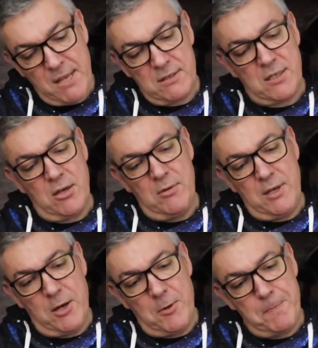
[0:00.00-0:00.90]
So,
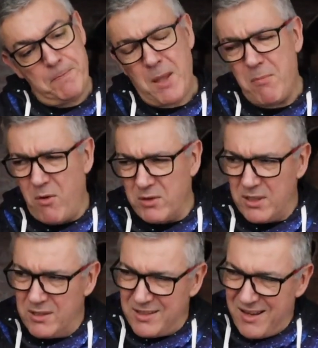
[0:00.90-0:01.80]
you know,
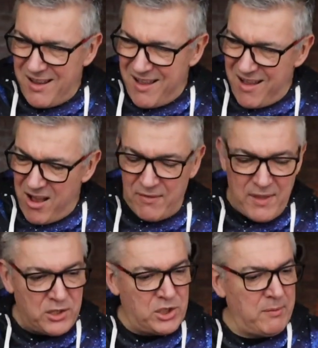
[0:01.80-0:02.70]
Morrison's aren't
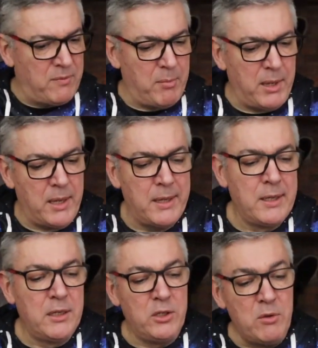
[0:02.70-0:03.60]
that cheap for beer.
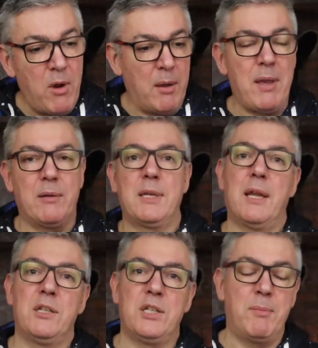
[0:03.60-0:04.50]
You might be able to
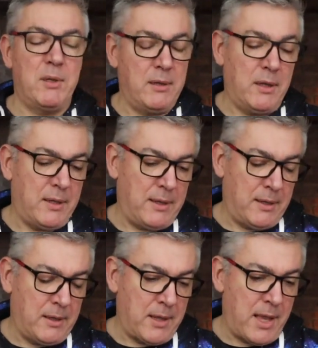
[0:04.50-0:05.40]
get it cheaper
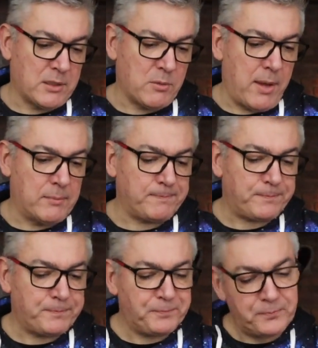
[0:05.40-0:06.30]
elsewhere.
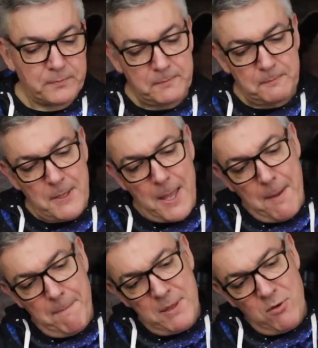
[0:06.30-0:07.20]

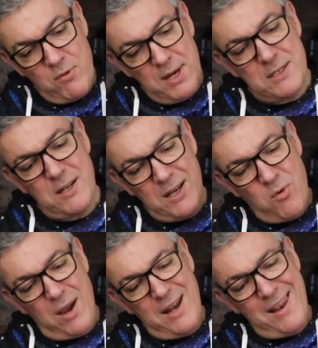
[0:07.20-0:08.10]
But the reason I
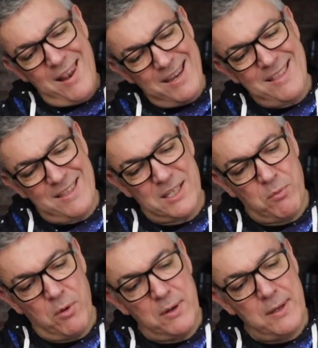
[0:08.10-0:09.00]
quite like
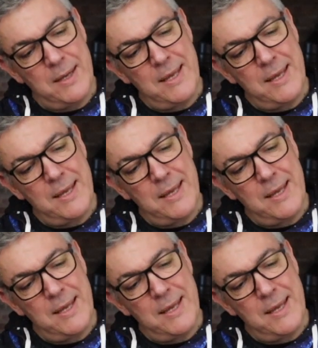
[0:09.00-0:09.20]
this one